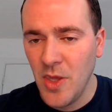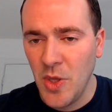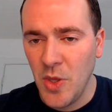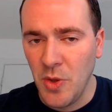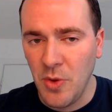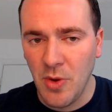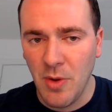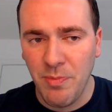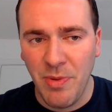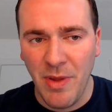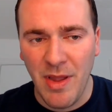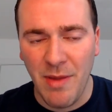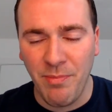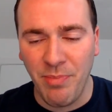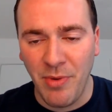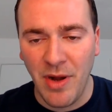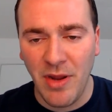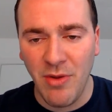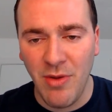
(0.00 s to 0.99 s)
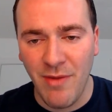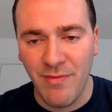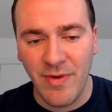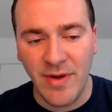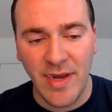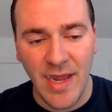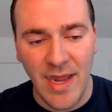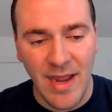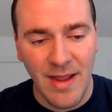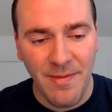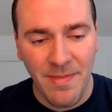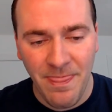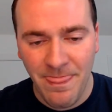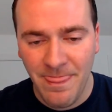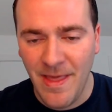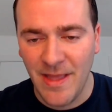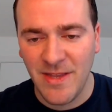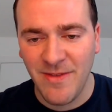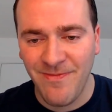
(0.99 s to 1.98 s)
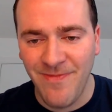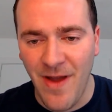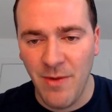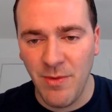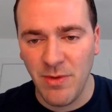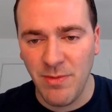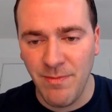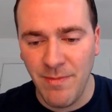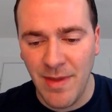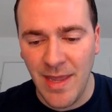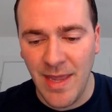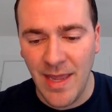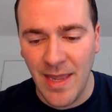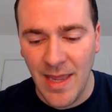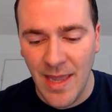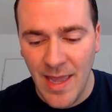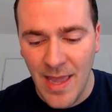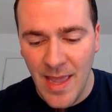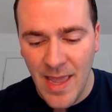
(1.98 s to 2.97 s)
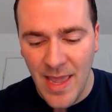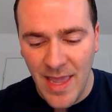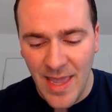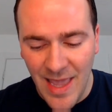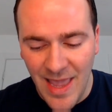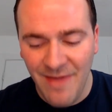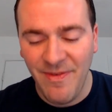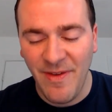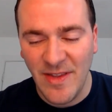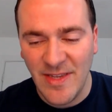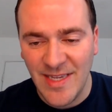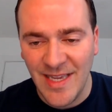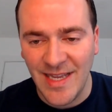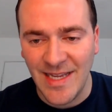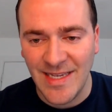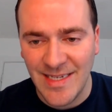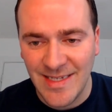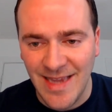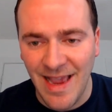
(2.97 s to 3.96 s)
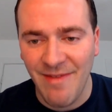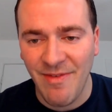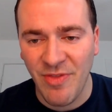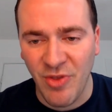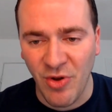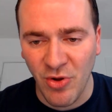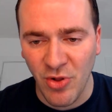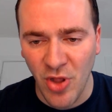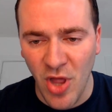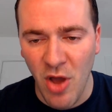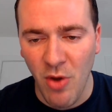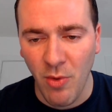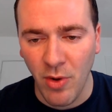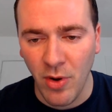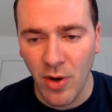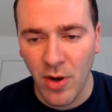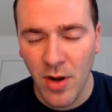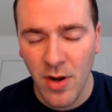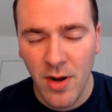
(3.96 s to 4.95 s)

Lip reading: You're going to play Abreu every day? That's fine with me if he's hitting 7th or lower.